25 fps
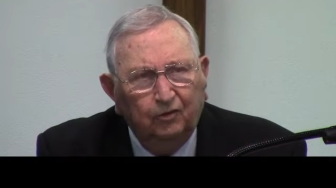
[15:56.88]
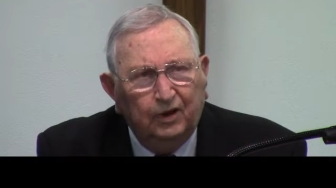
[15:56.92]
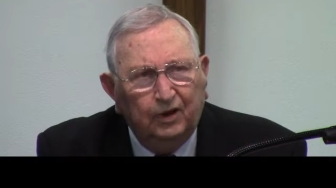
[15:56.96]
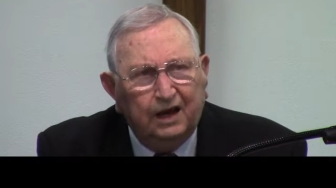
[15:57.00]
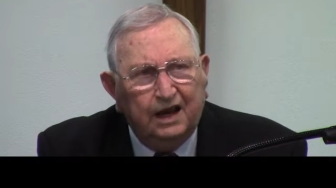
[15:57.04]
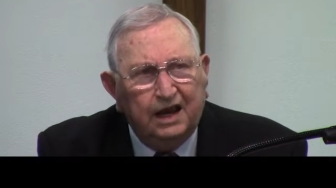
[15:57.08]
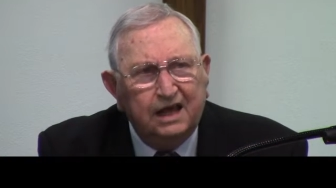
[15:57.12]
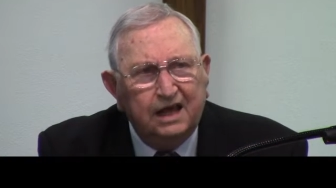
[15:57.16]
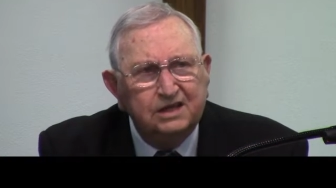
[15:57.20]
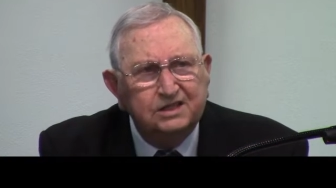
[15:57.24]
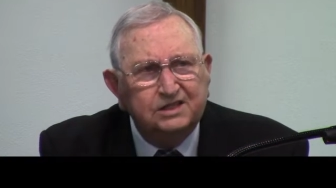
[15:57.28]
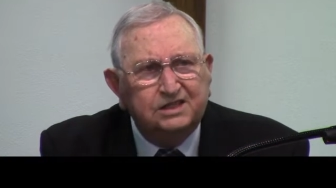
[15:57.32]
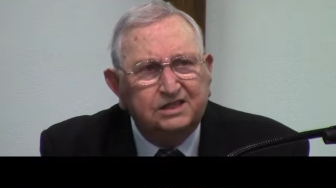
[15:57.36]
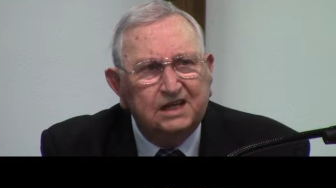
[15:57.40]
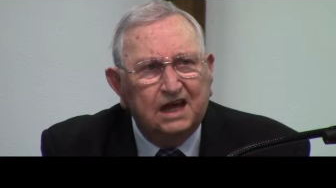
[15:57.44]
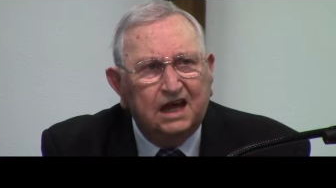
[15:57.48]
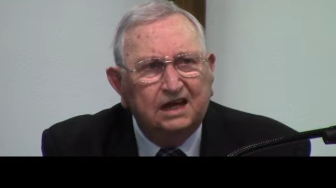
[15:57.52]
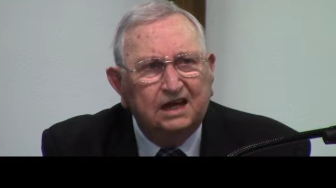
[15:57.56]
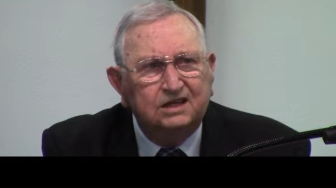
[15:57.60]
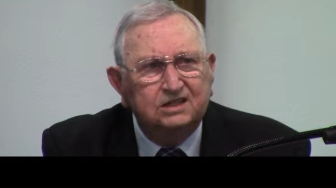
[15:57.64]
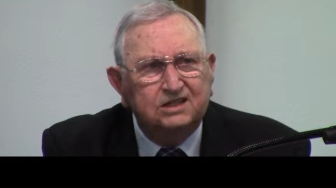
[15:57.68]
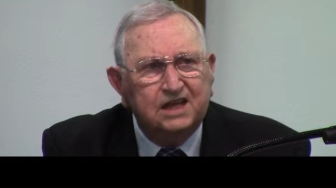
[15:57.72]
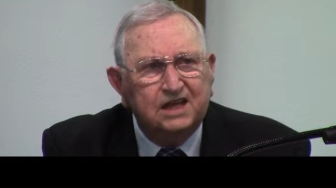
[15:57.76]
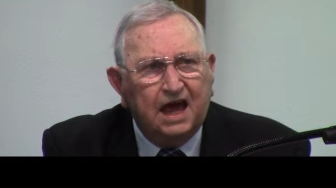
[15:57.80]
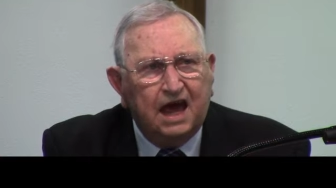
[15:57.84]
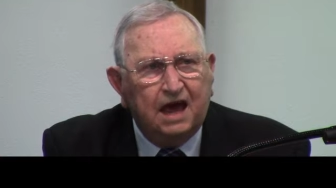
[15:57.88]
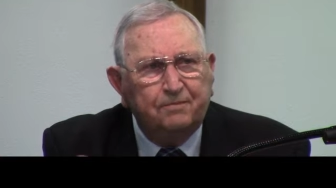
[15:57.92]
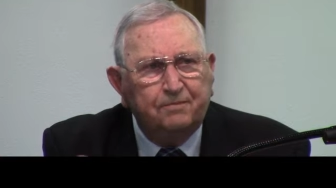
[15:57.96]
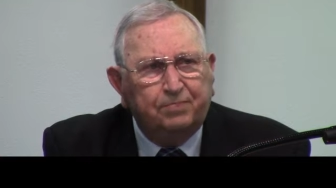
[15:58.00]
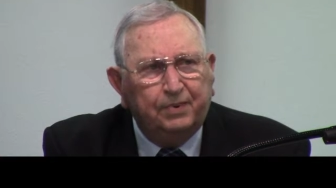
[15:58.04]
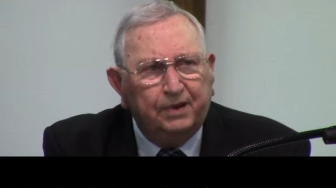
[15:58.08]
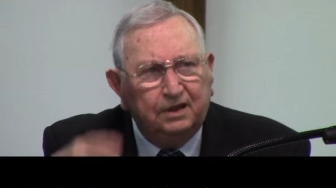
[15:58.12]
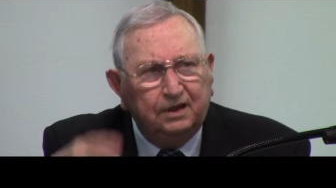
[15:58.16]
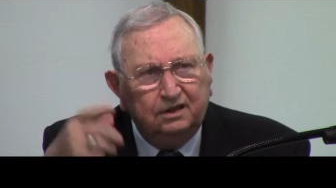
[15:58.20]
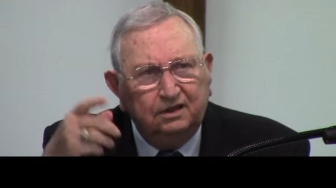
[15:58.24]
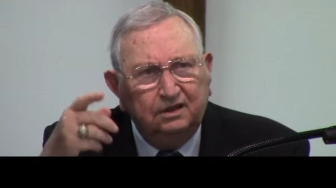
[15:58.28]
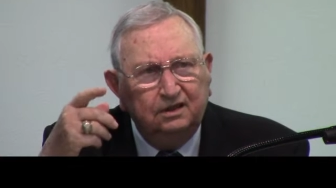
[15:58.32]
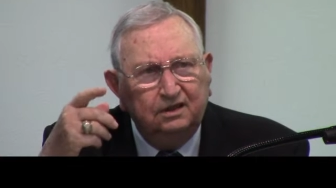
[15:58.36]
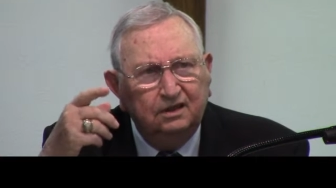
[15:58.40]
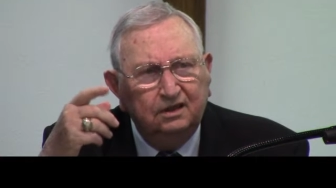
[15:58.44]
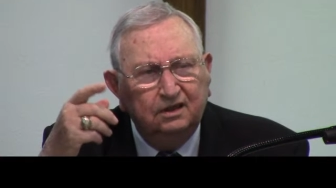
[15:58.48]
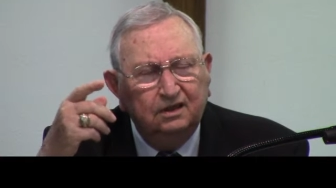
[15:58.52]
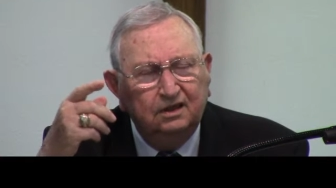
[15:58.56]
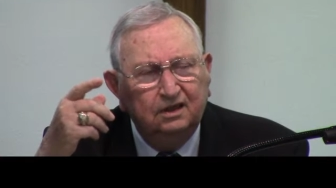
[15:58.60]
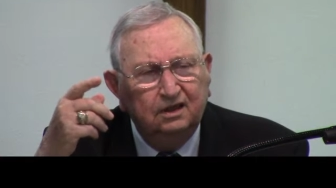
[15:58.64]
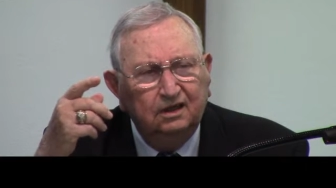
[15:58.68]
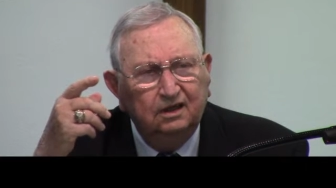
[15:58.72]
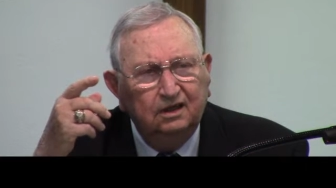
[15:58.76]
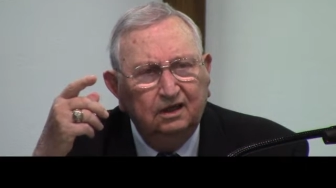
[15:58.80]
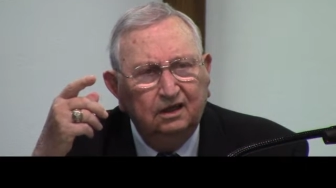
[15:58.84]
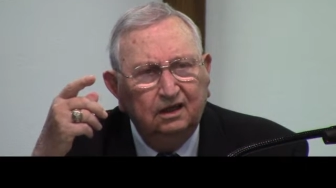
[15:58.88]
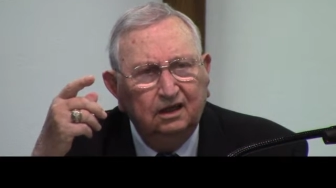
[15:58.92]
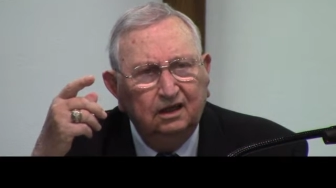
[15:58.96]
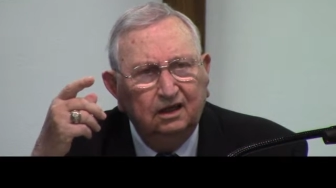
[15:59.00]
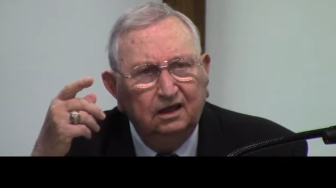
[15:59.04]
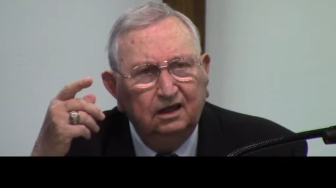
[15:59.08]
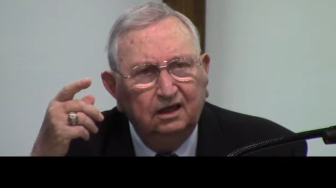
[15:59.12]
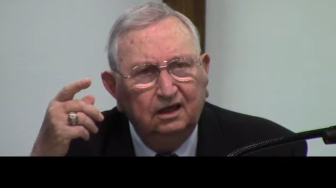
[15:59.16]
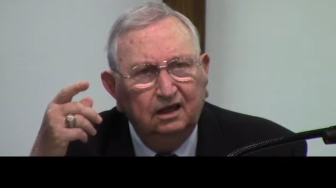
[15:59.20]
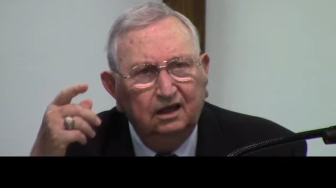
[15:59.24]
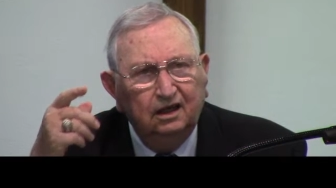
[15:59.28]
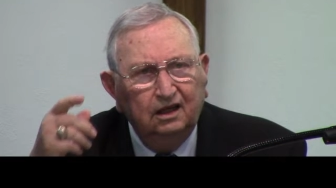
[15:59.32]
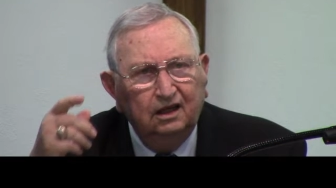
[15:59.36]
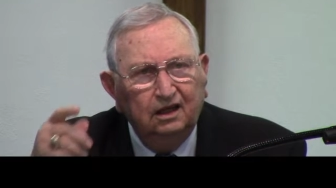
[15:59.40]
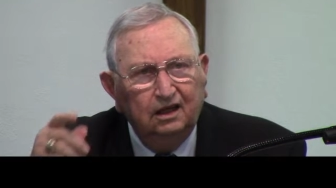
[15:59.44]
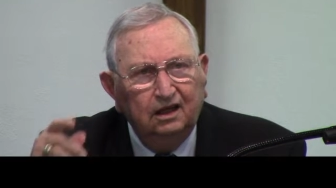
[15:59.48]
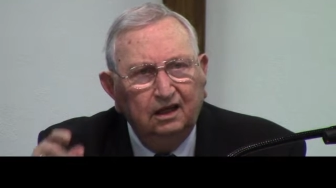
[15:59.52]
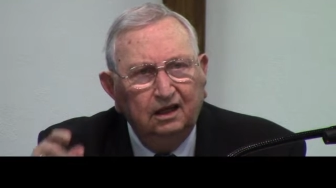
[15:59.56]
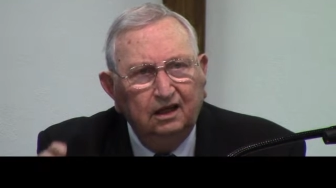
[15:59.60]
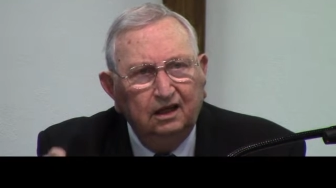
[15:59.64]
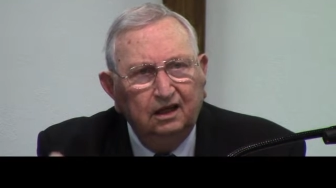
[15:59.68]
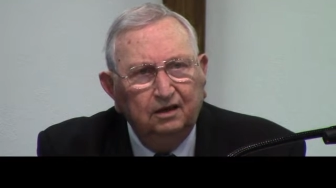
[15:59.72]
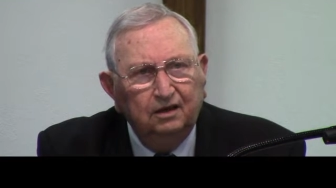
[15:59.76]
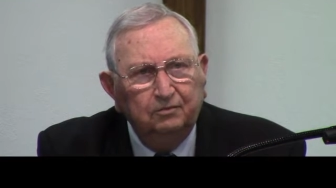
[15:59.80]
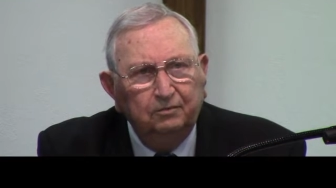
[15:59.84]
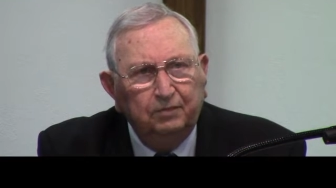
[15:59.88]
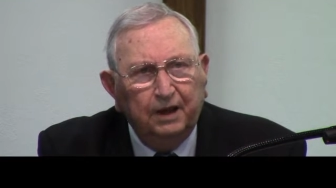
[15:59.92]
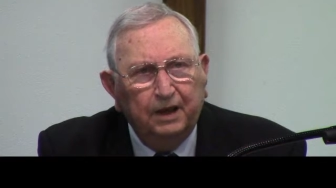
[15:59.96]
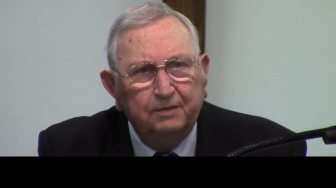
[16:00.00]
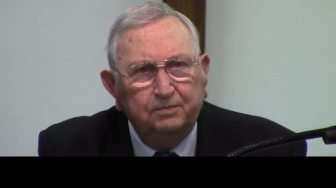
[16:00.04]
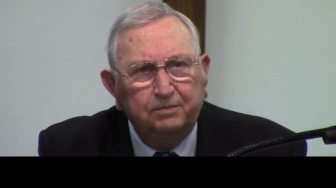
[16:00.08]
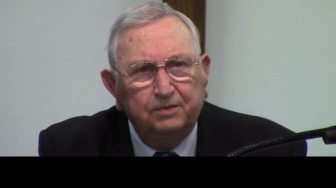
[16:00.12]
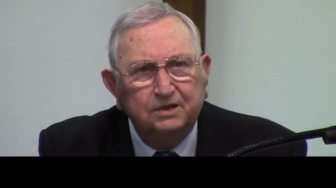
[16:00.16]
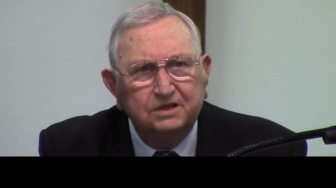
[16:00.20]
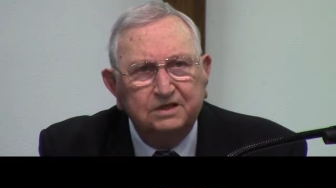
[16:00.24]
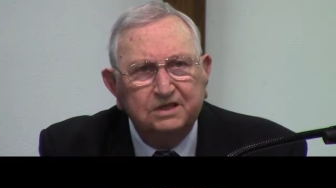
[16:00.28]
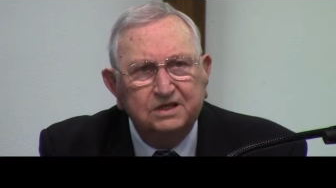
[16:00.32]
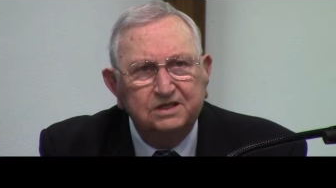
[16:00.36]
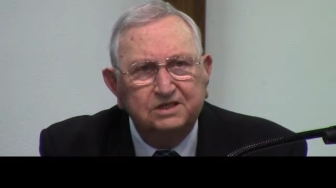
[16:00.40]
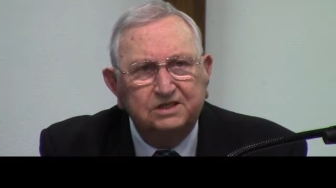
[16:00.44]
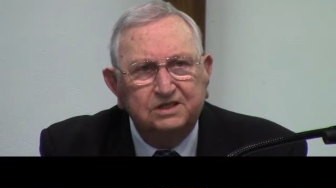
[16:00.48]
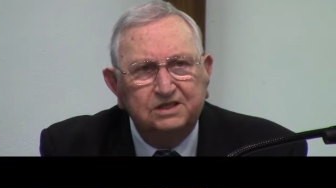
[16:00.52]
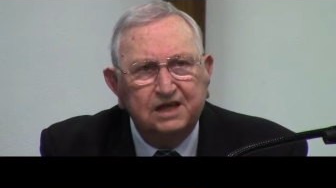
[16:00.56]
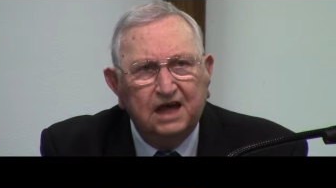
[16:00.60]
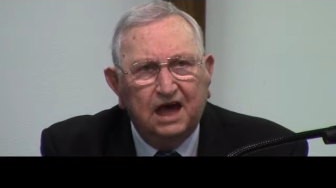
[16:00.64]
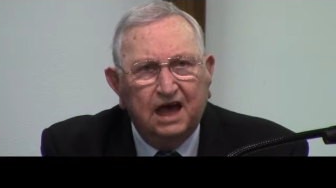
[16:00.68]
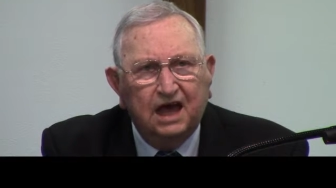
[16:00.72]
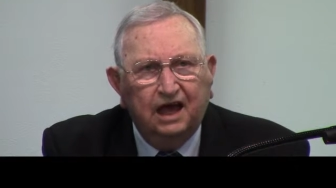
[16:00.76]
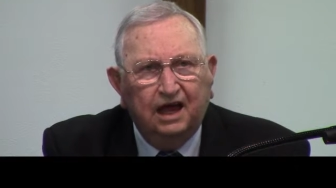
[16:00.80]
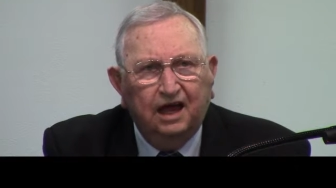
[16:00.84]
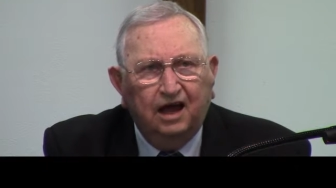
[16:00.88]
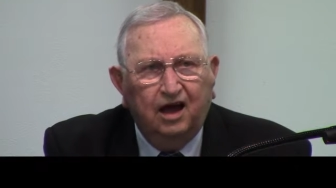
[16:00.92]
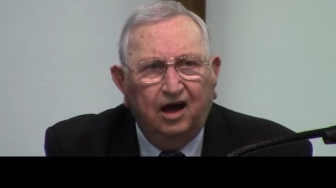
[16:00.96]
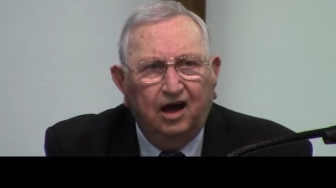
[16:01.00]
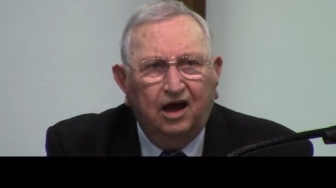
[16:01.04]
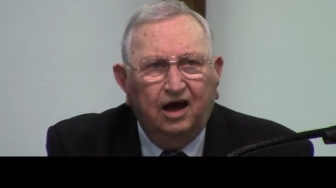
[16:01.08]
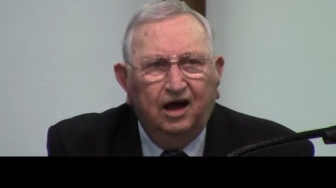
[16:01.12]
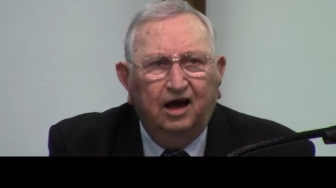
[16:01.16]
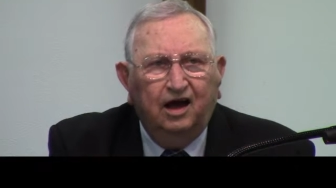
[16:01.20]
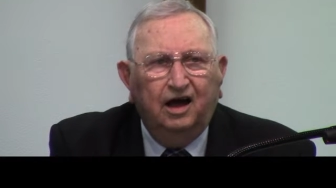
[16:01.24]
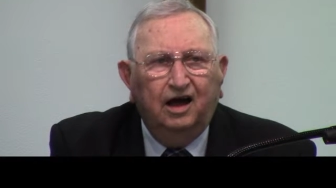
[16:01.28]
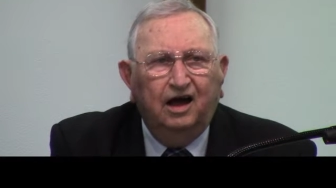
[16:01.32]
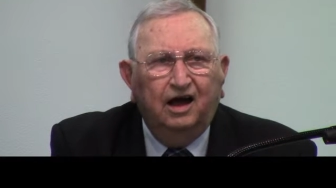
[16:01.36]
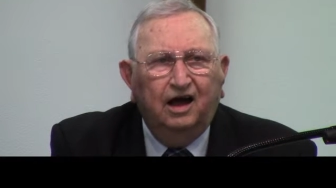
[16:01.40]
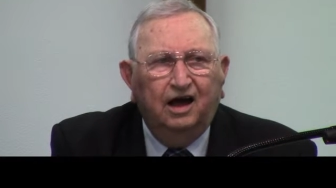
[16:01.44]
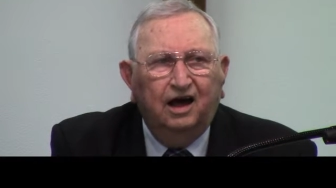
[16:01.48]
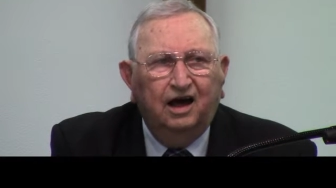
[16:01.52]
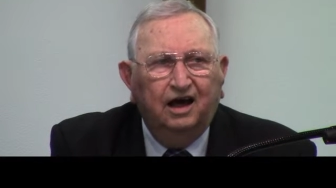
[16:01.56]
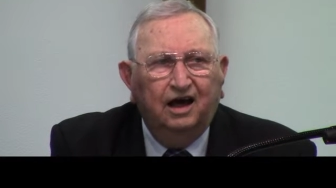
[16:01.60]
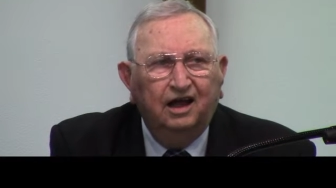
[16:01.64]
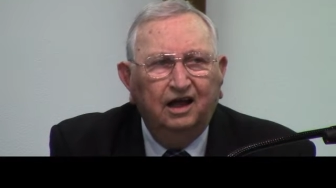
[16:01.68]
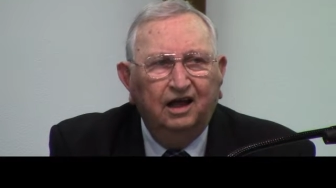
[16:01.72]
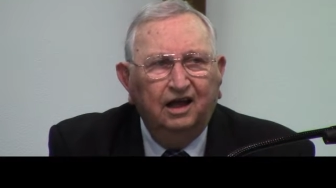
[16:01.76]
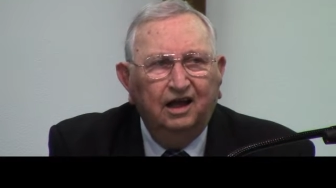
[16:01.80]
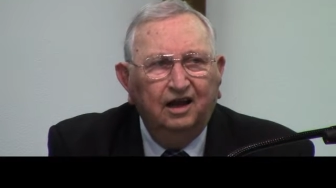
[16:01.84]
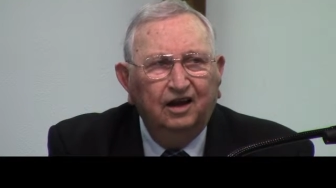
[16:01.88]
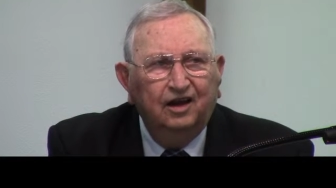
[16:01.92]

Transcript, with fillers: When these things happen, people just say, ha, ha, ha,